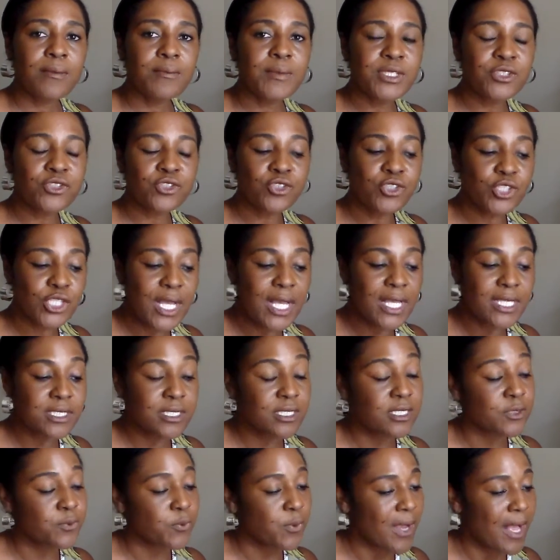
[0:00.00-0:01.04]
Mister
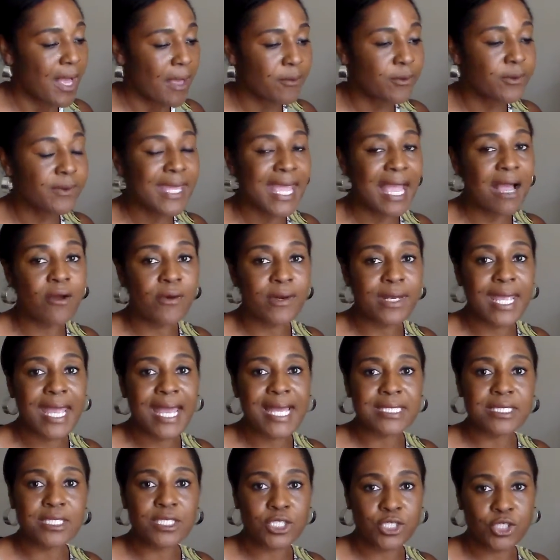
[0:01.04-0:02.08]
Johnson's probably already
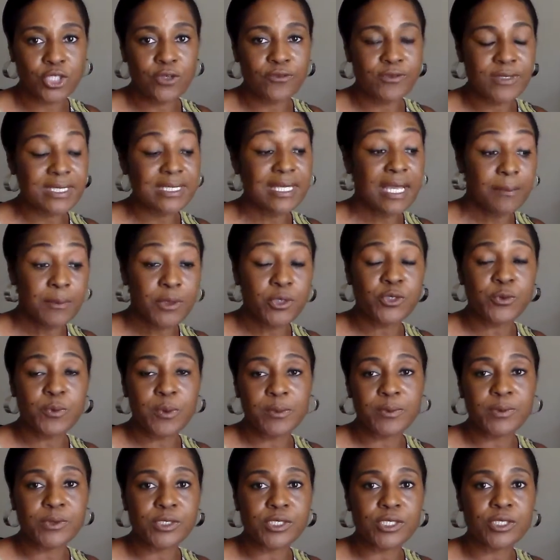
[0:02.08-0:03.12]
has a service like most
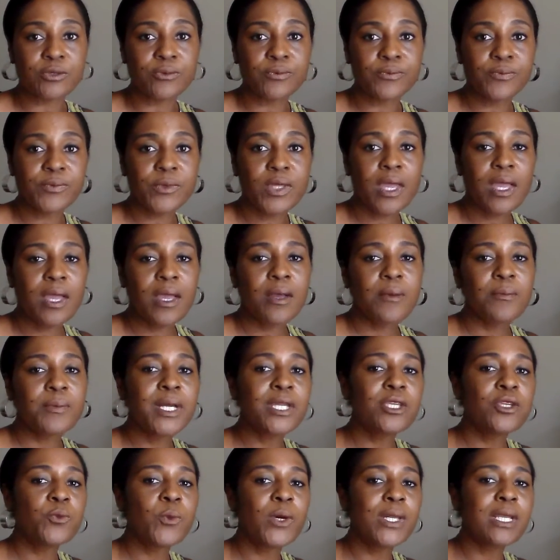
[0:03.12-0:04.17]
people do,
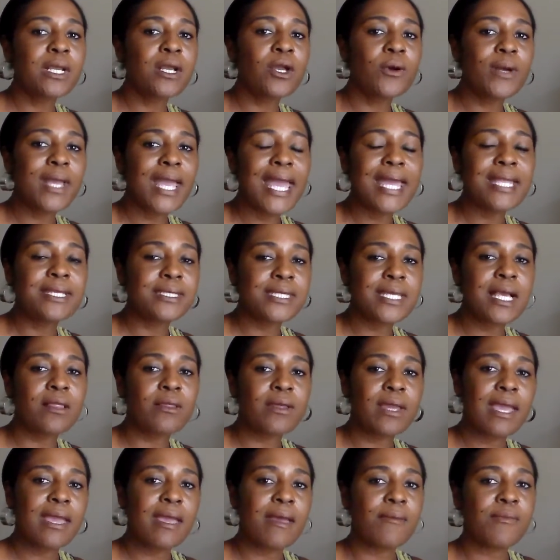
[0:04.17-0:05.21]
but you want to go ahead and
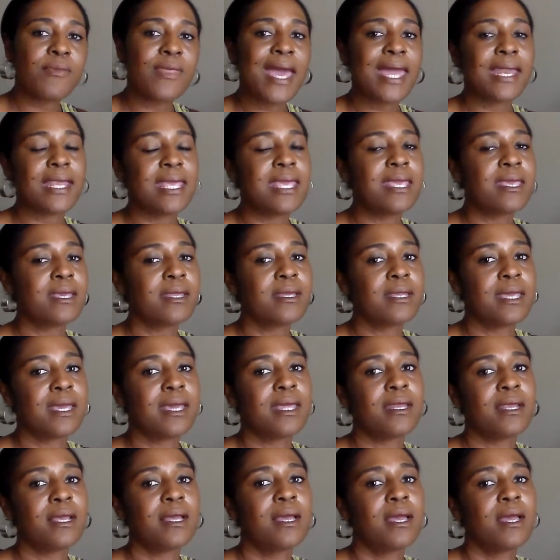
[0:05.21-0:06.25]
tell him that he could
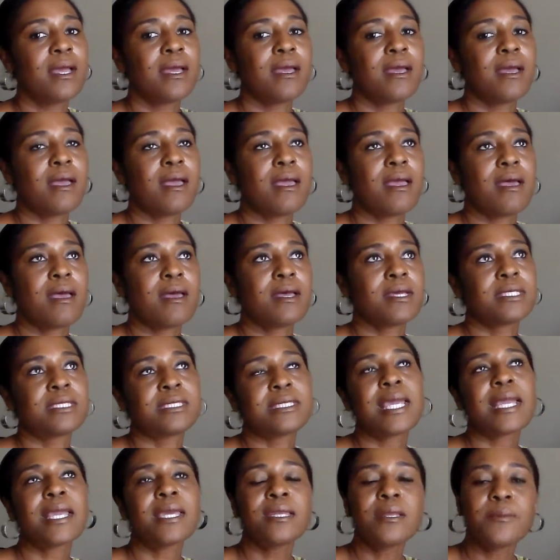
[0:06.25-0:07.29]
get a
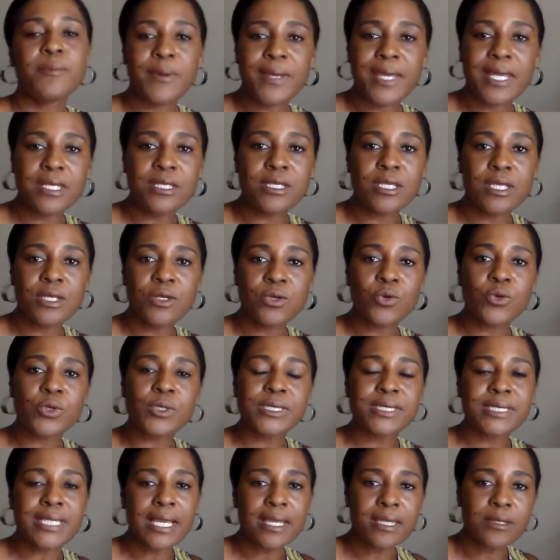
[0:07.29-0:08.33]
second opinion
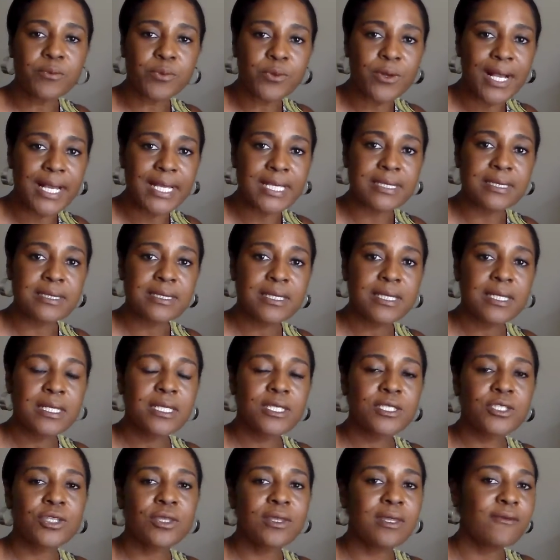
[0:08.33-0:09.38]
or second price
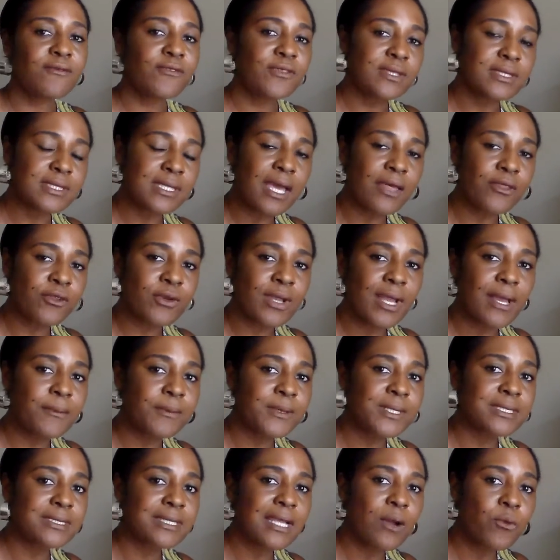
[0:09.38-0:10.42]
so that if this other
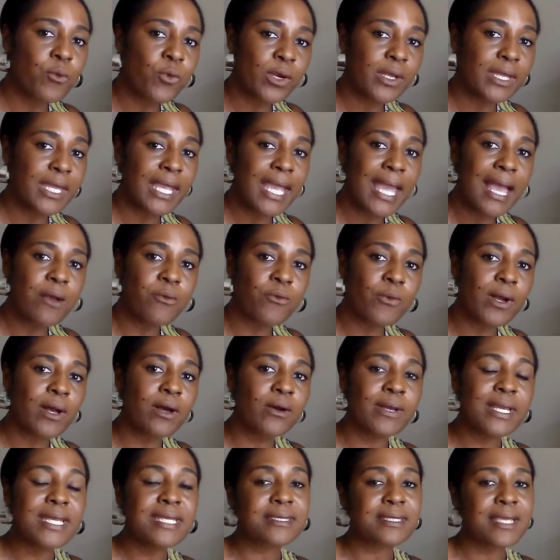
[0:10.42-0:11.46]
company's not working out
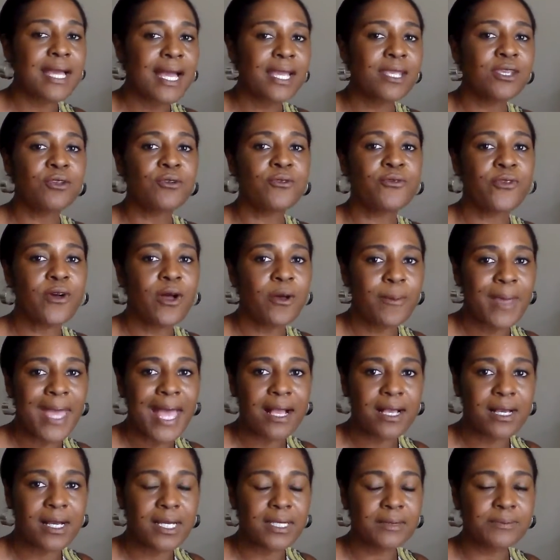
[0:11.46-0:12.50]
well, he's got you to fall
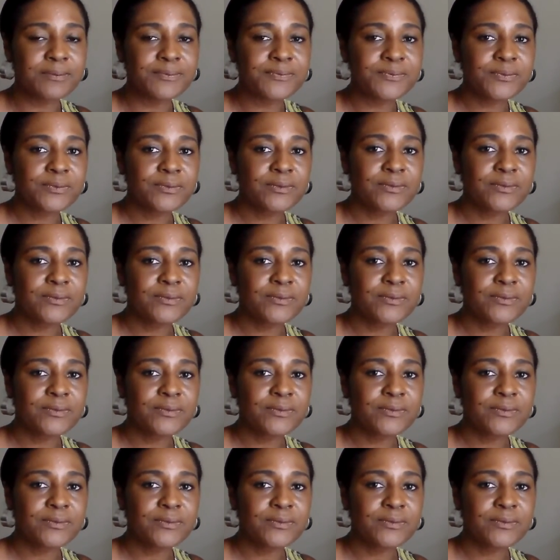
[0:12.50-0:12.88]
back on.